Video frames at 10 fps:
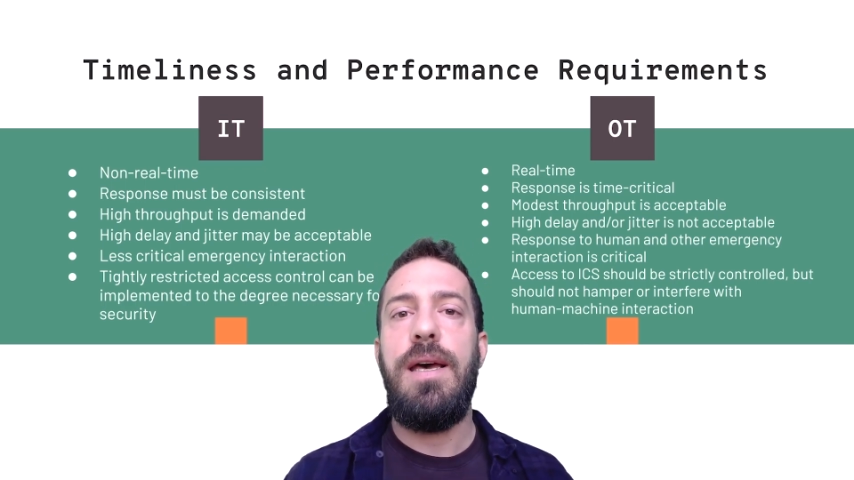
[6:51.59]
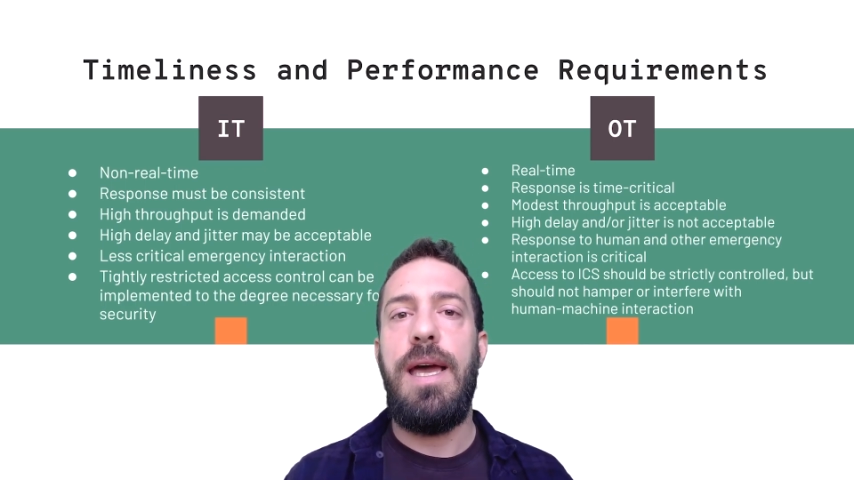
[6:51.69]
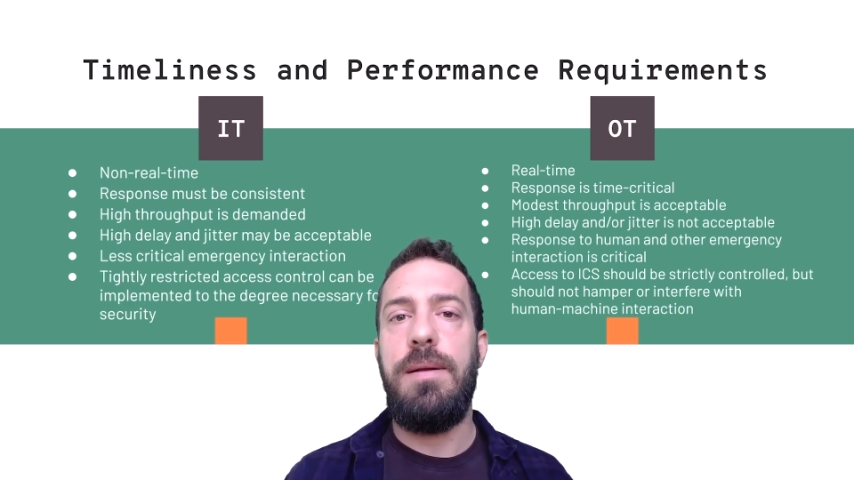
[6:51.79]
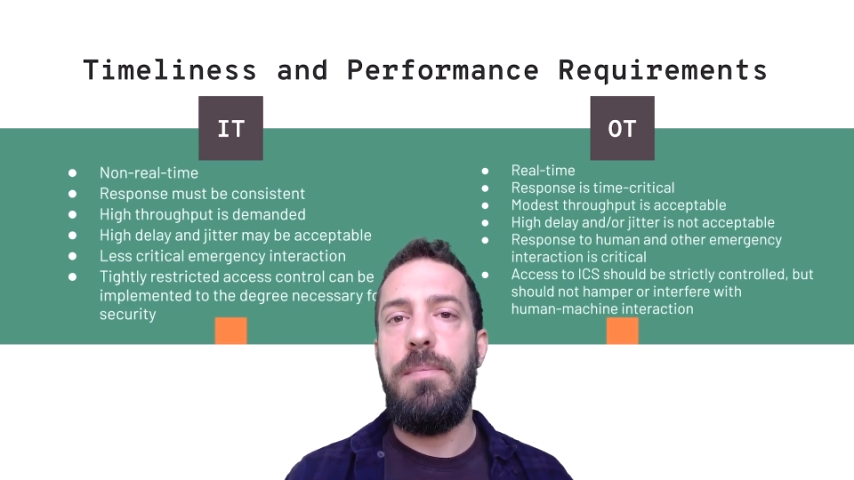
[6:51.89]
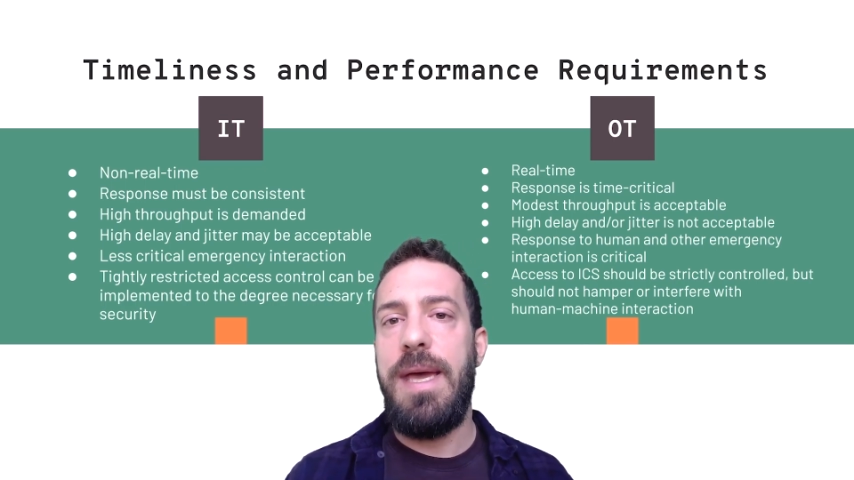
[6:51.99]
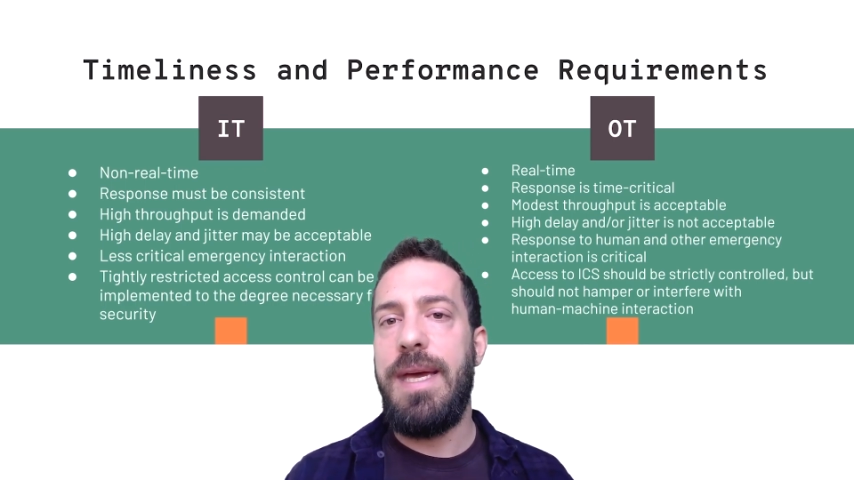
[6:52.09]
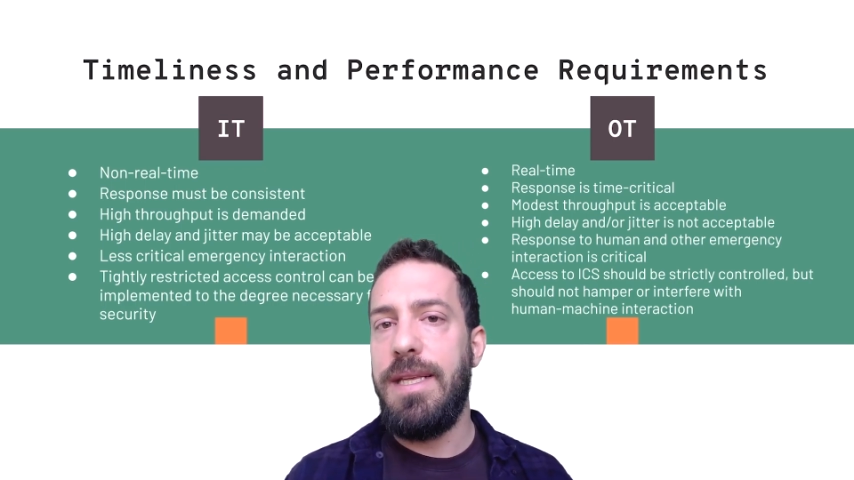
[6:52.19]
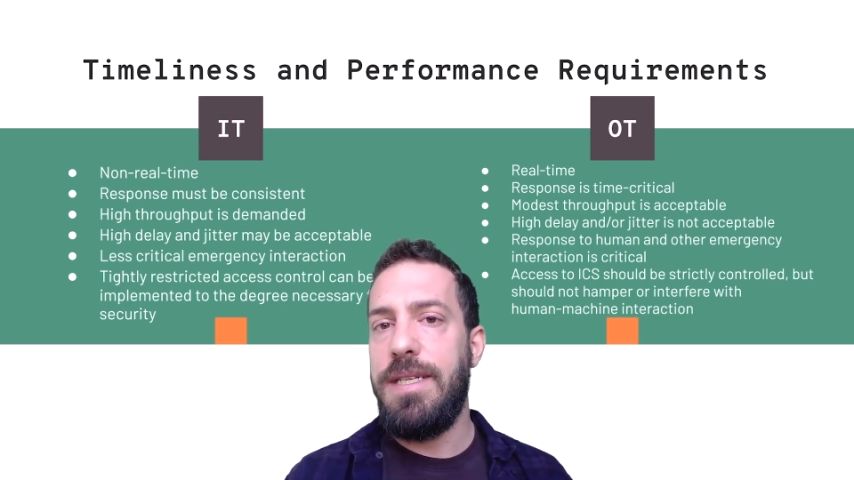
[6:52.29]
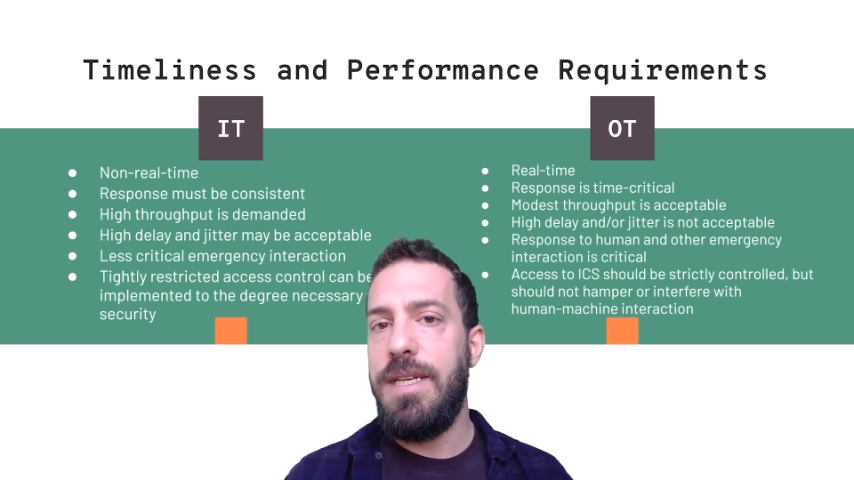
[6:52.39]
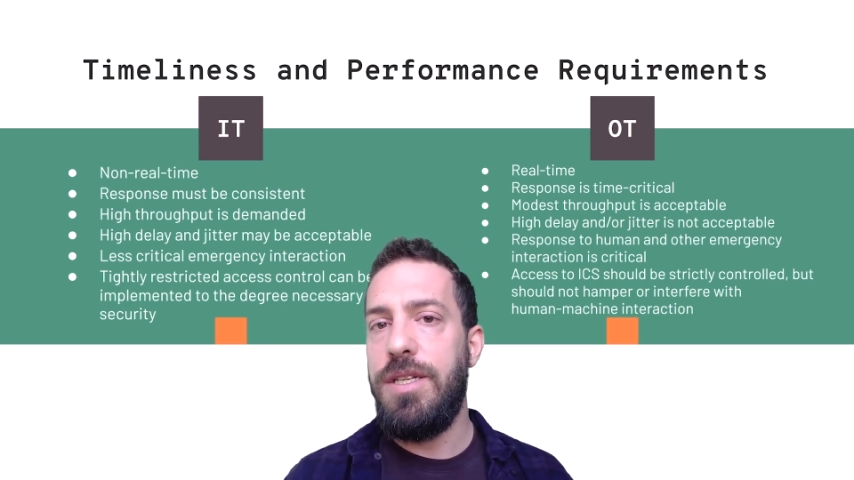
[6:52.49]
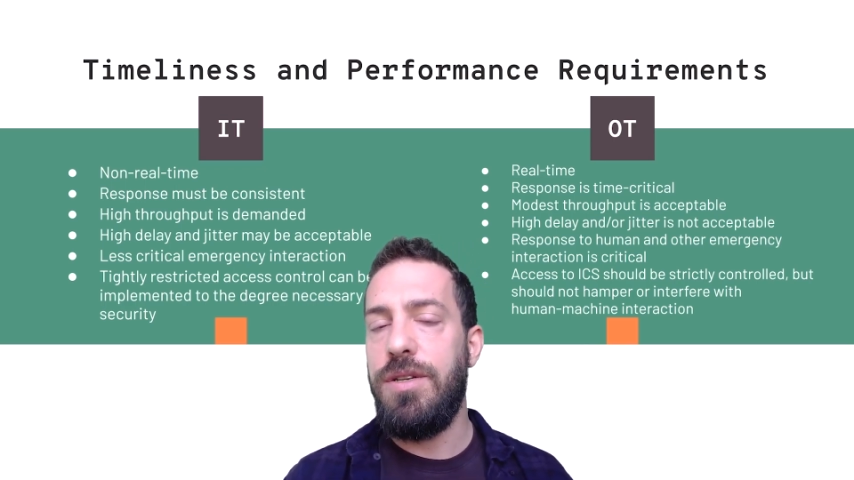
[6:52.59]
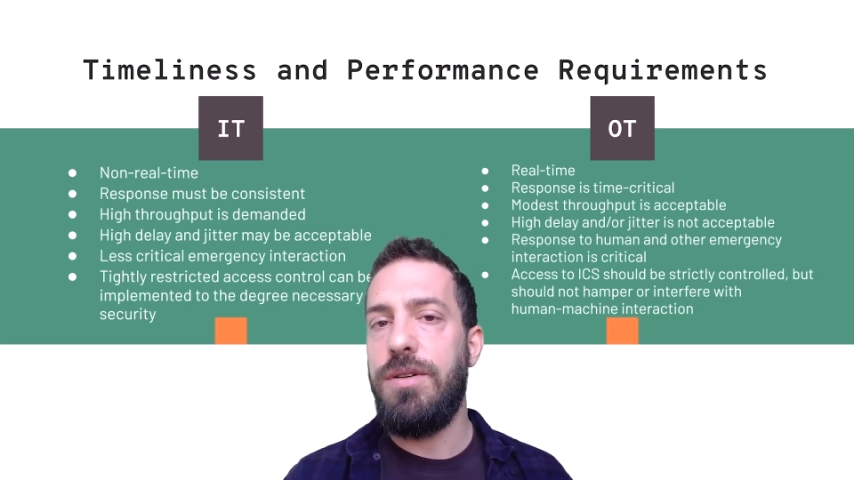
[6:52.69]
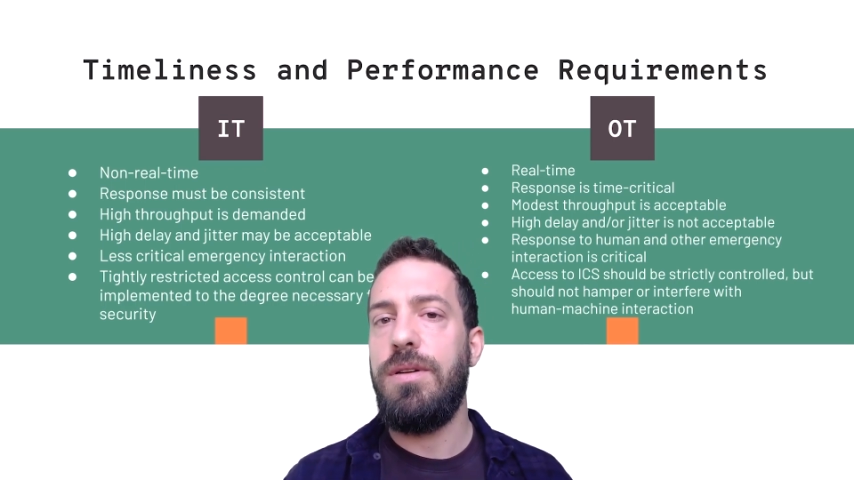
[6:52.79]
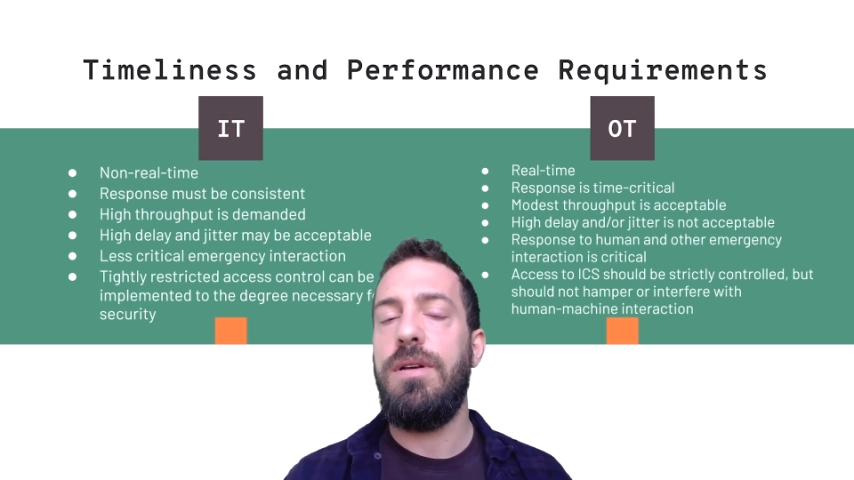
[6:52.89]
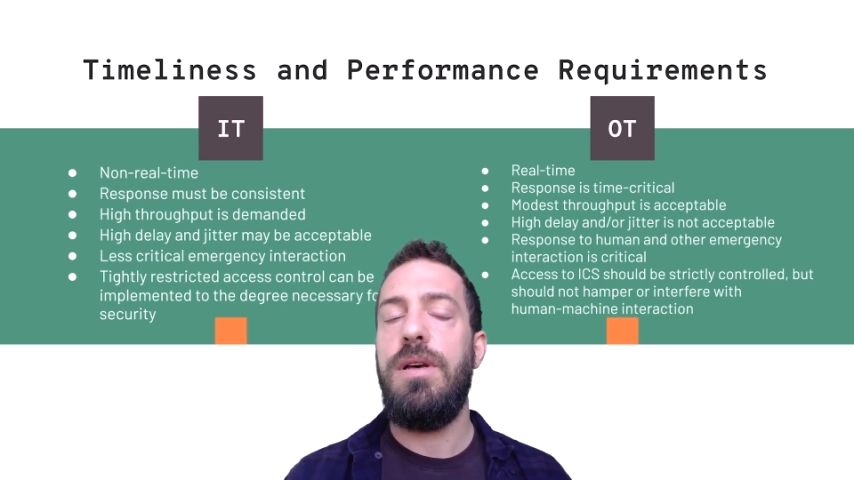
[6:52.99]
and make a
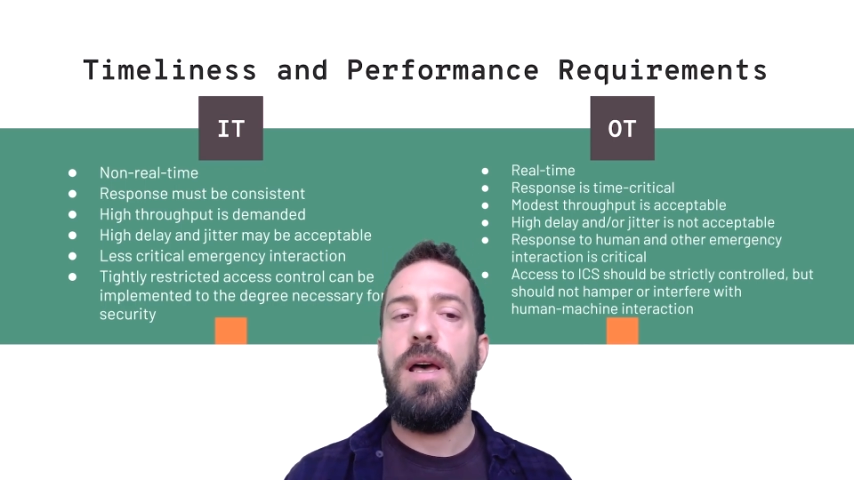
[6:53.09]
decision